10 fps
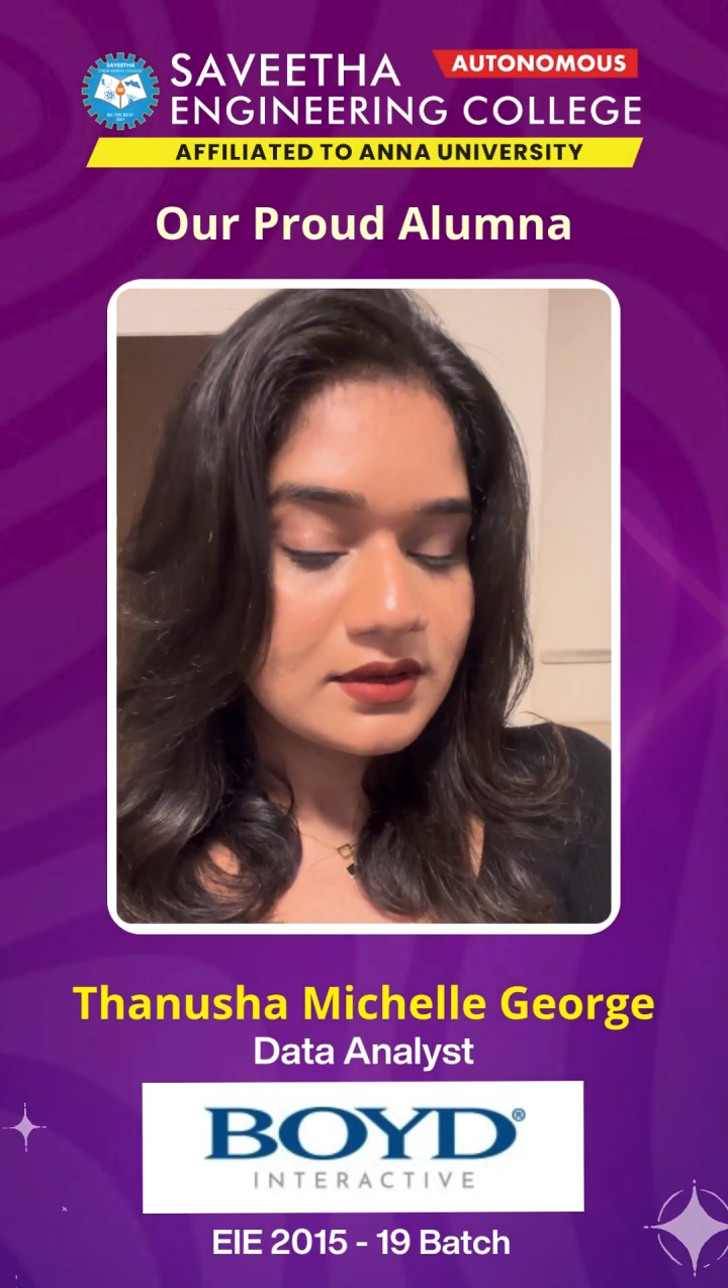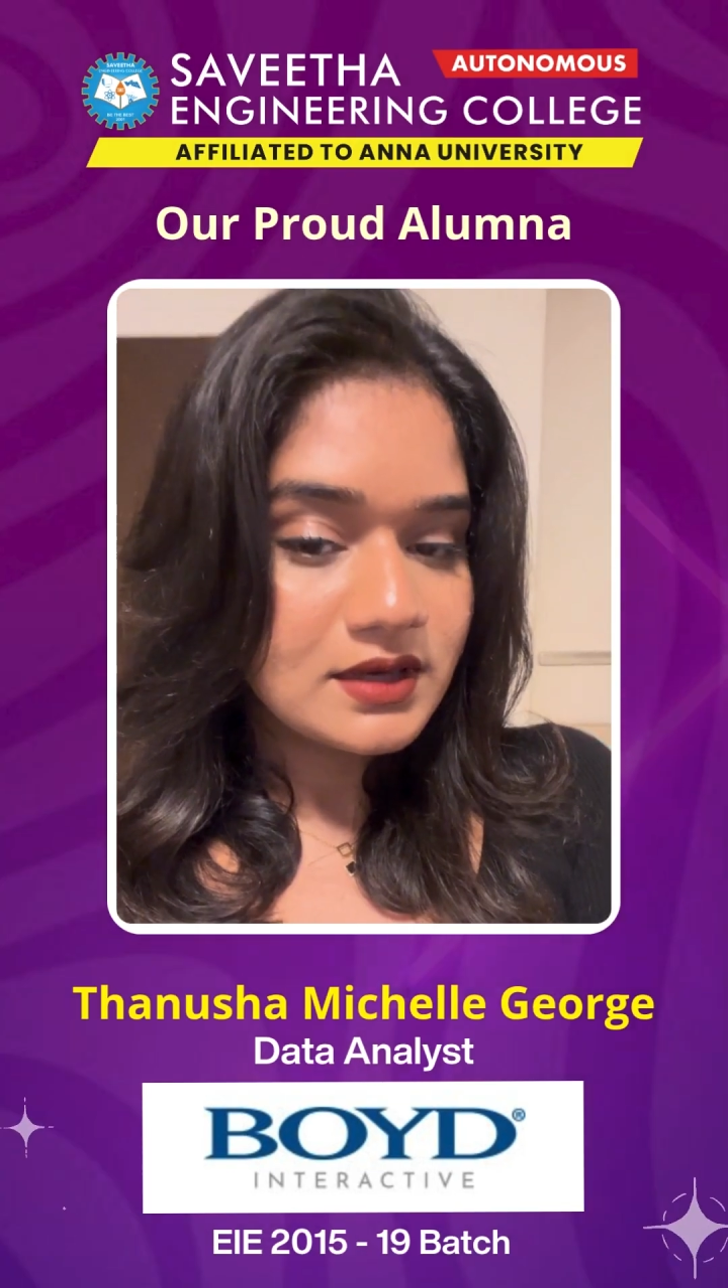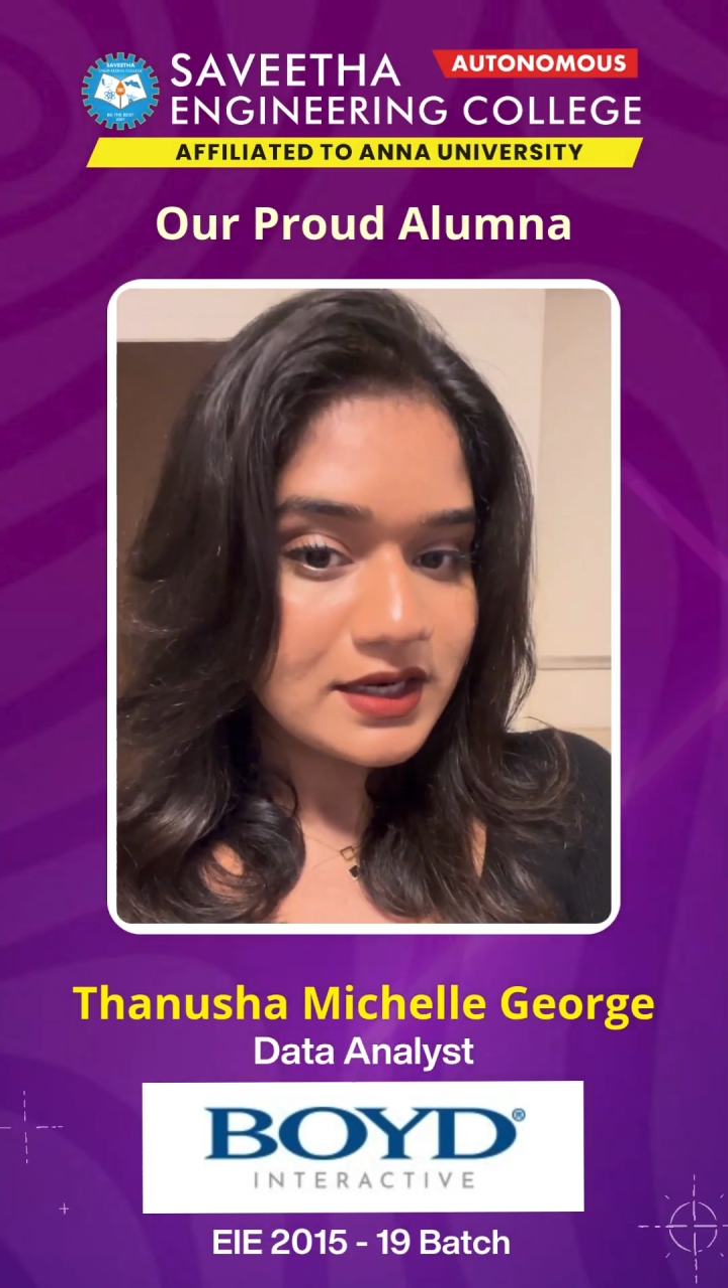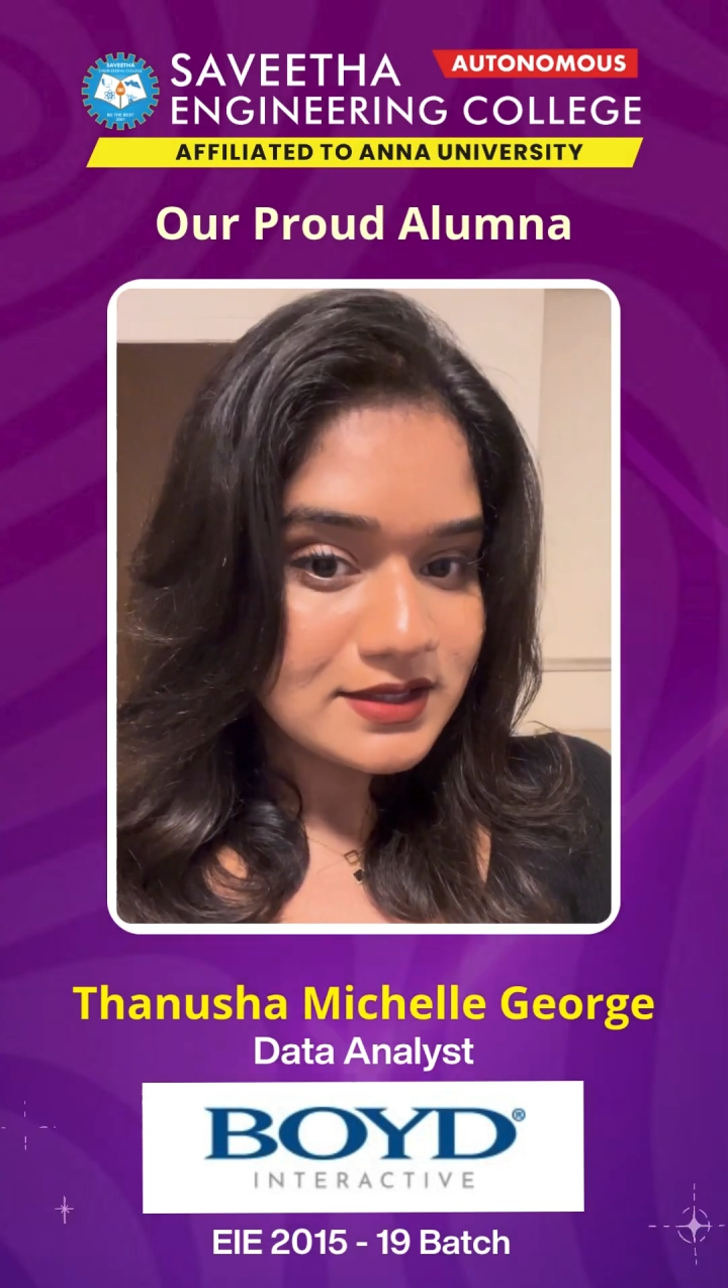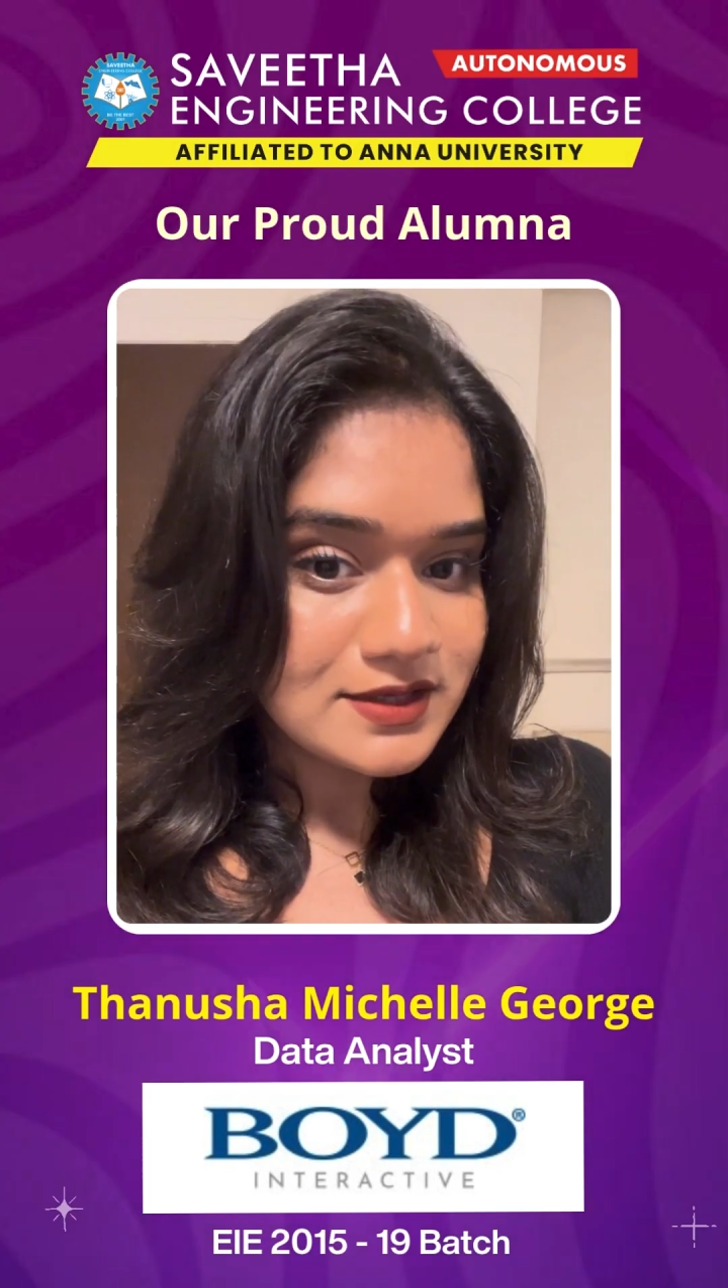
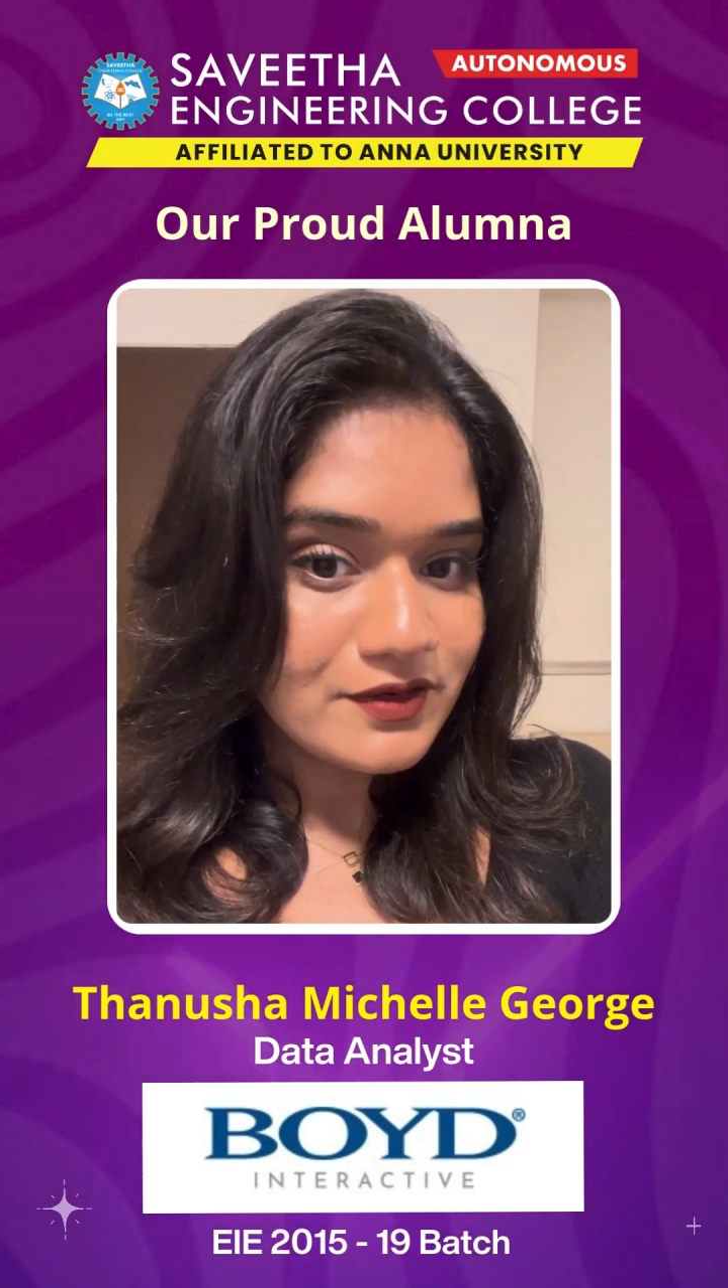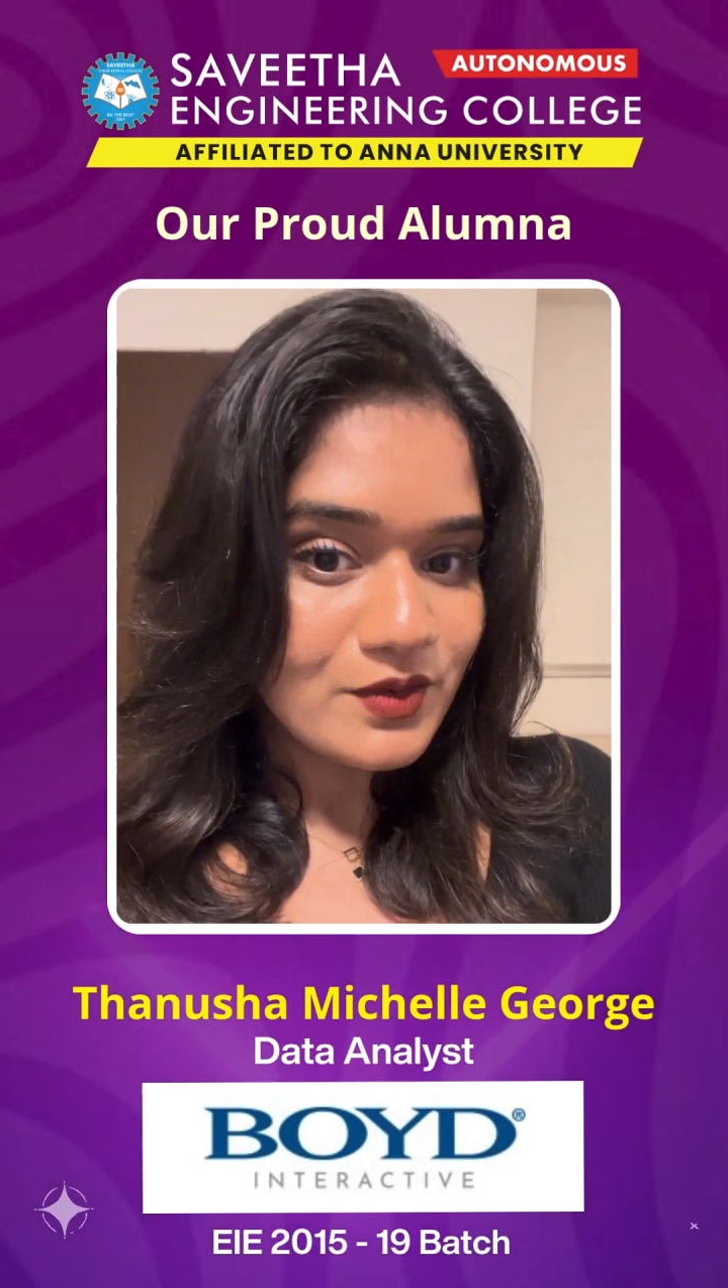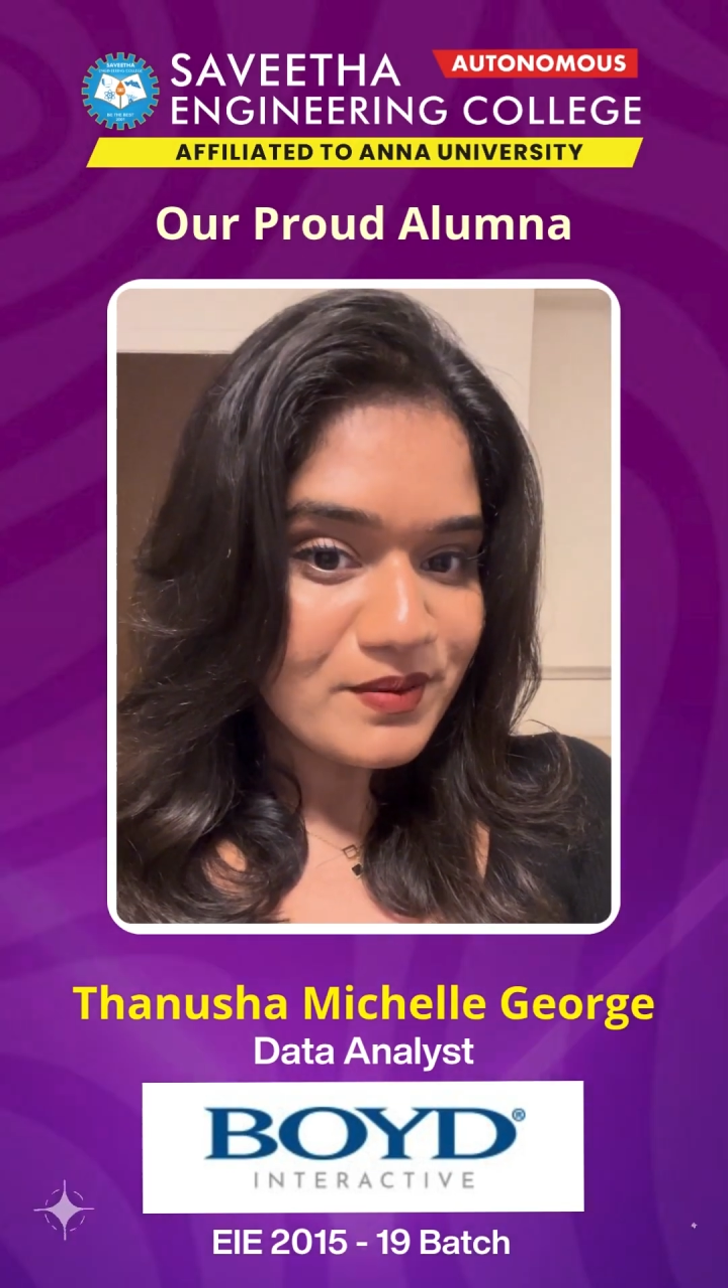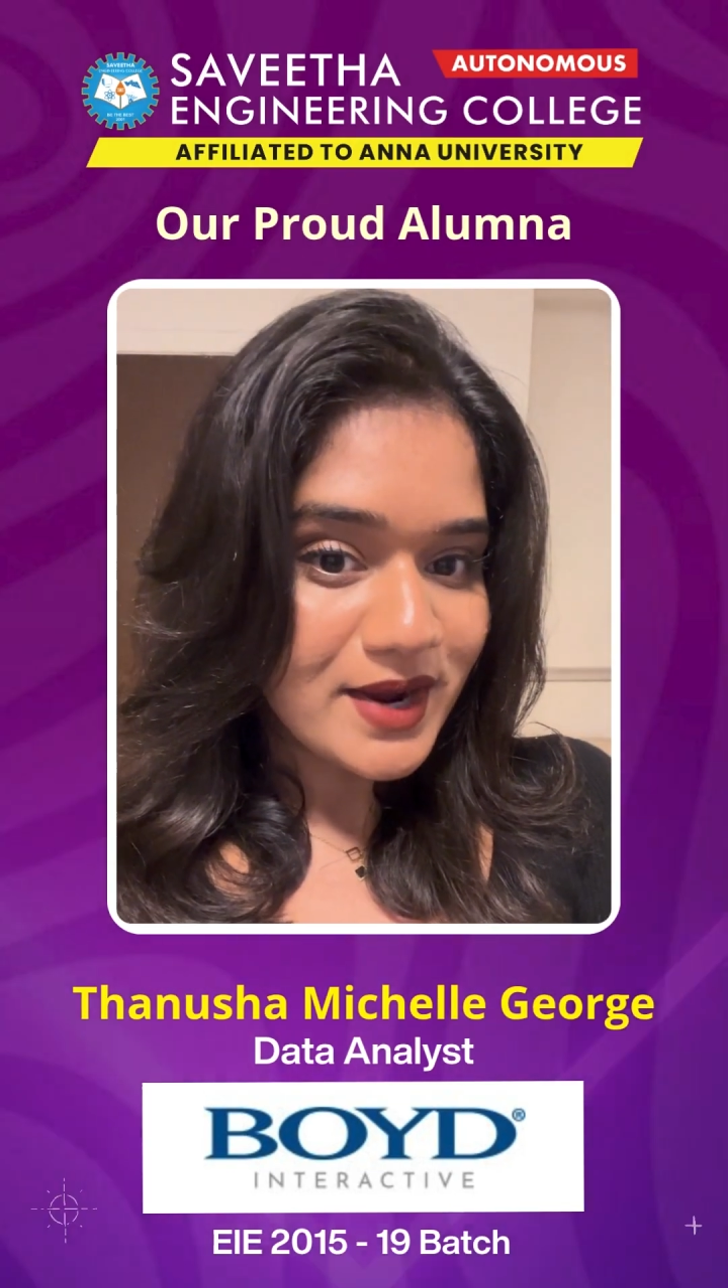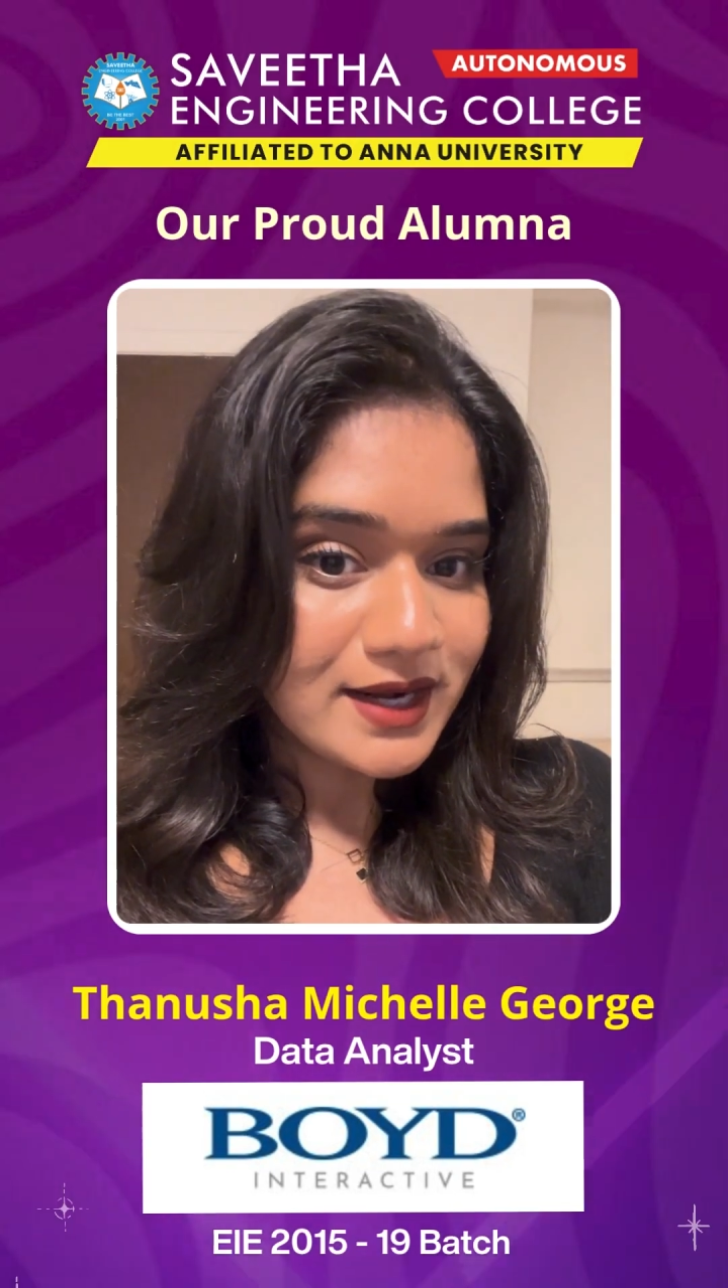Greetings everyone,